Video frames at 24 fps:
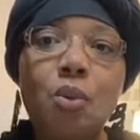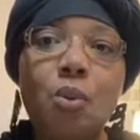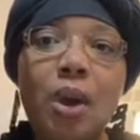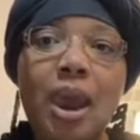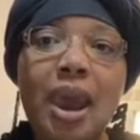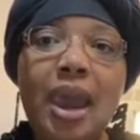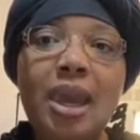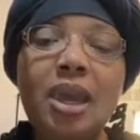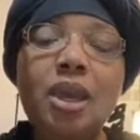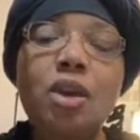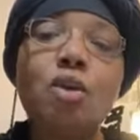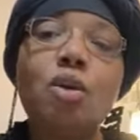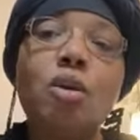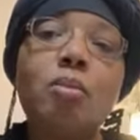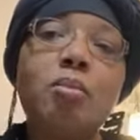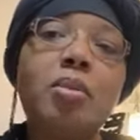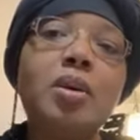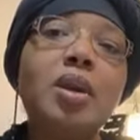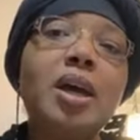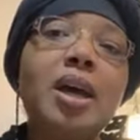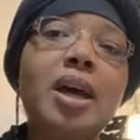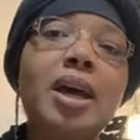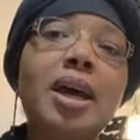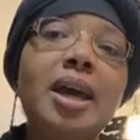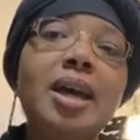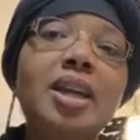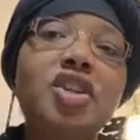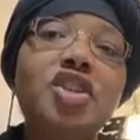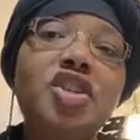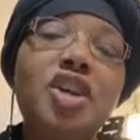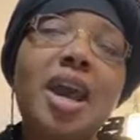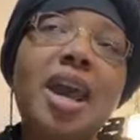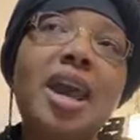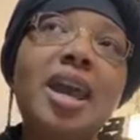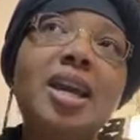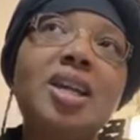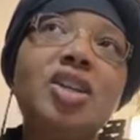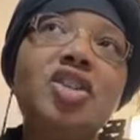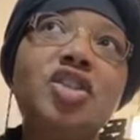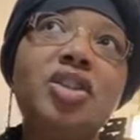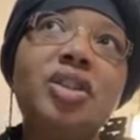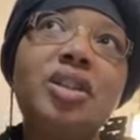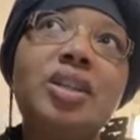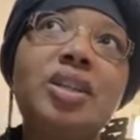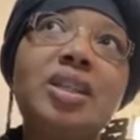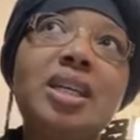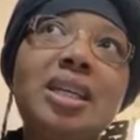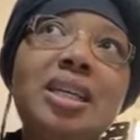Right? Your blood
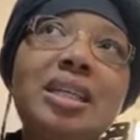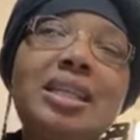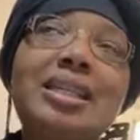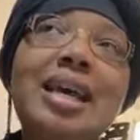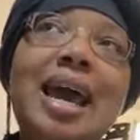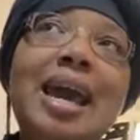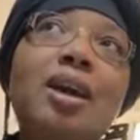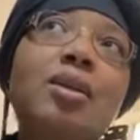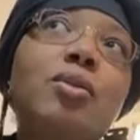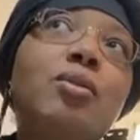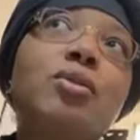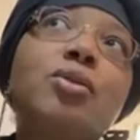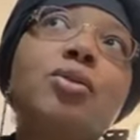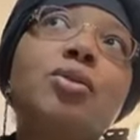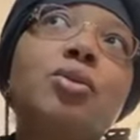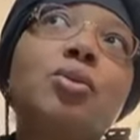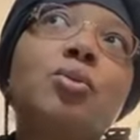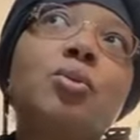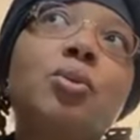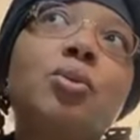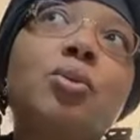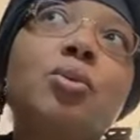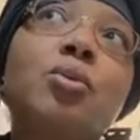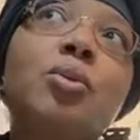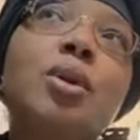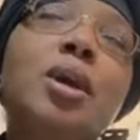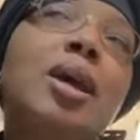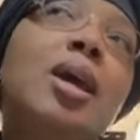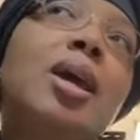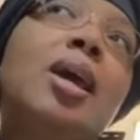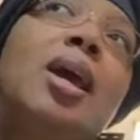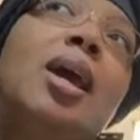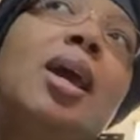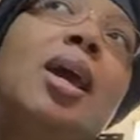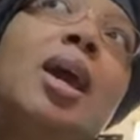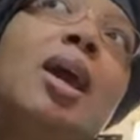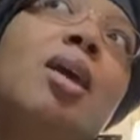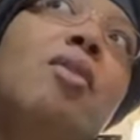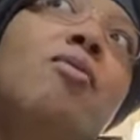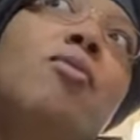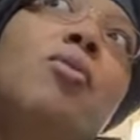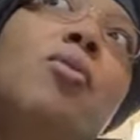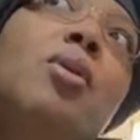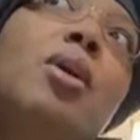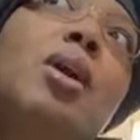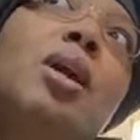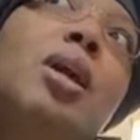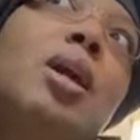changes, it cycles through
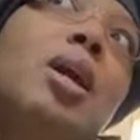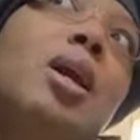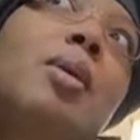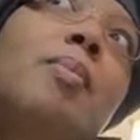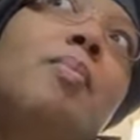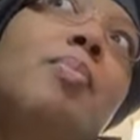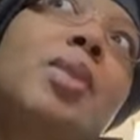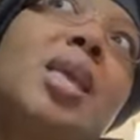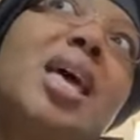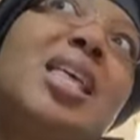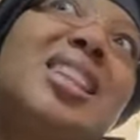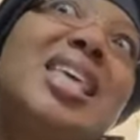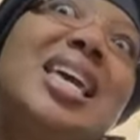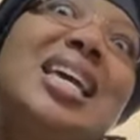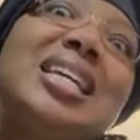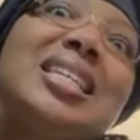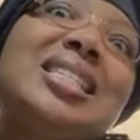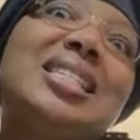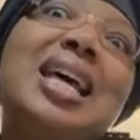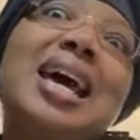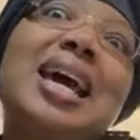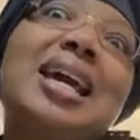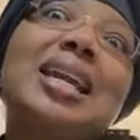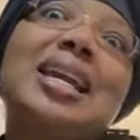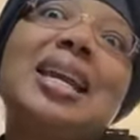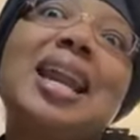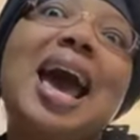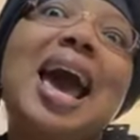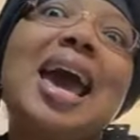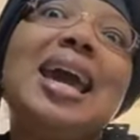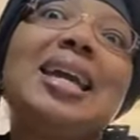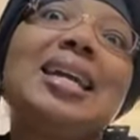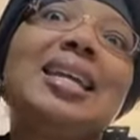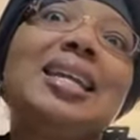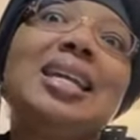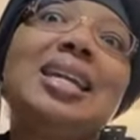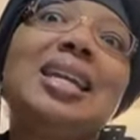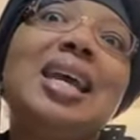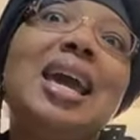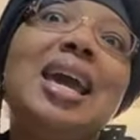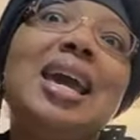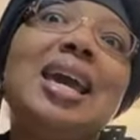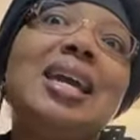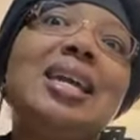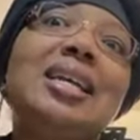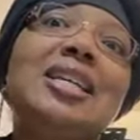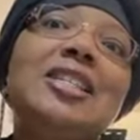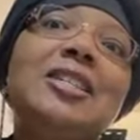every, I think it's like 90
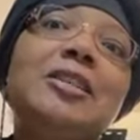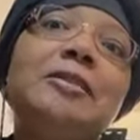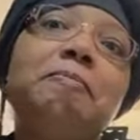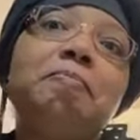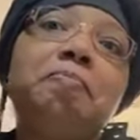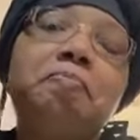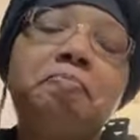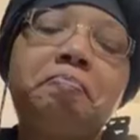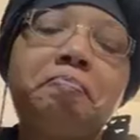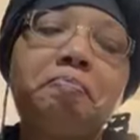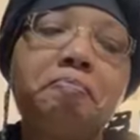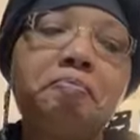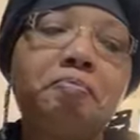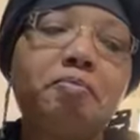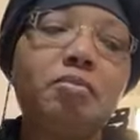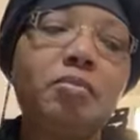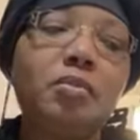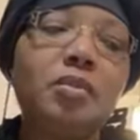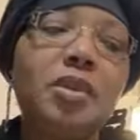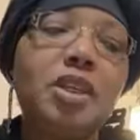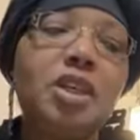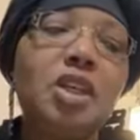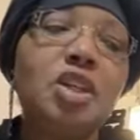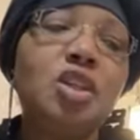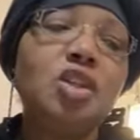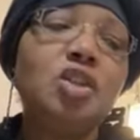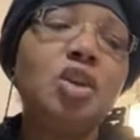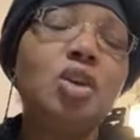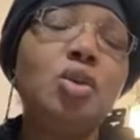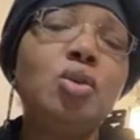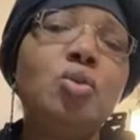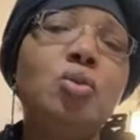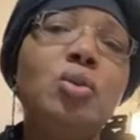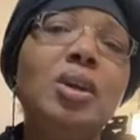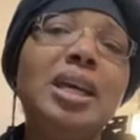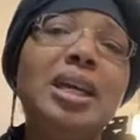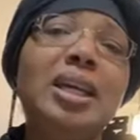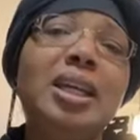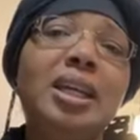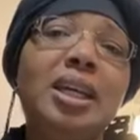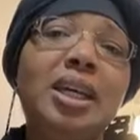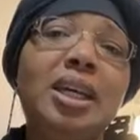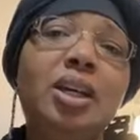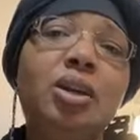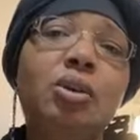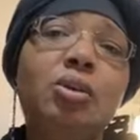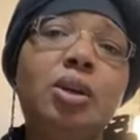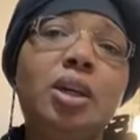days. So you can
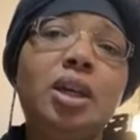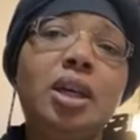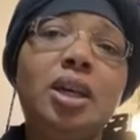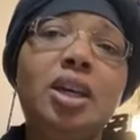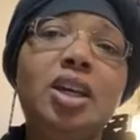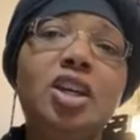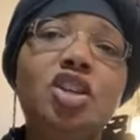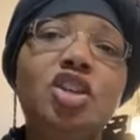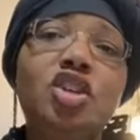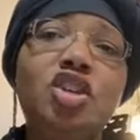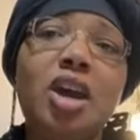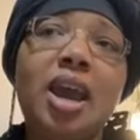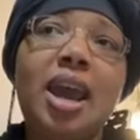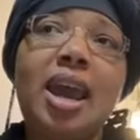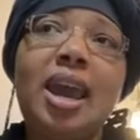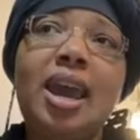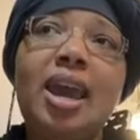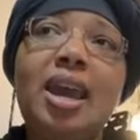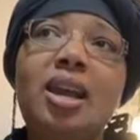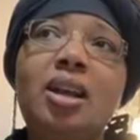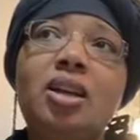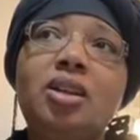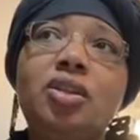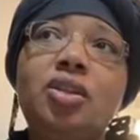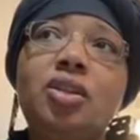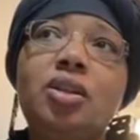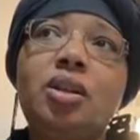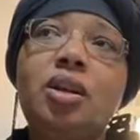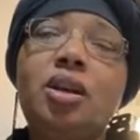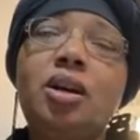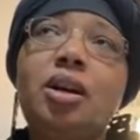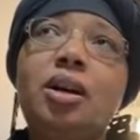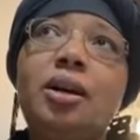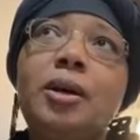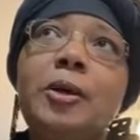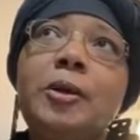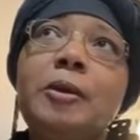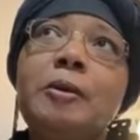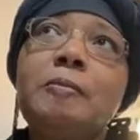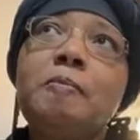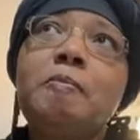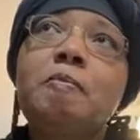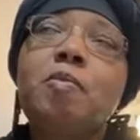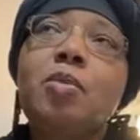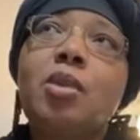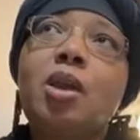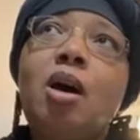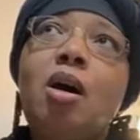literally change the
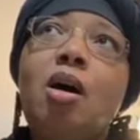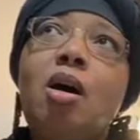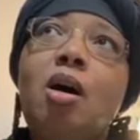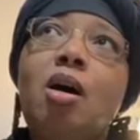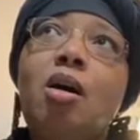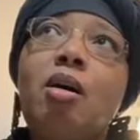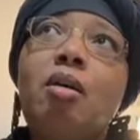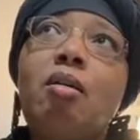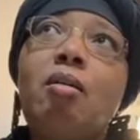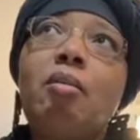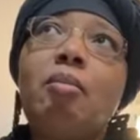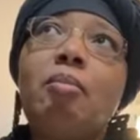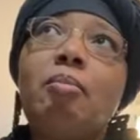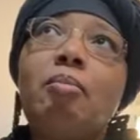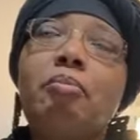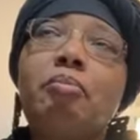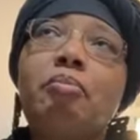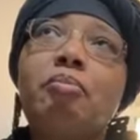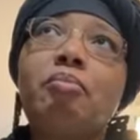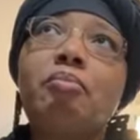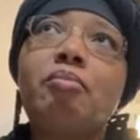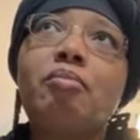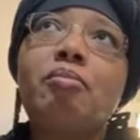um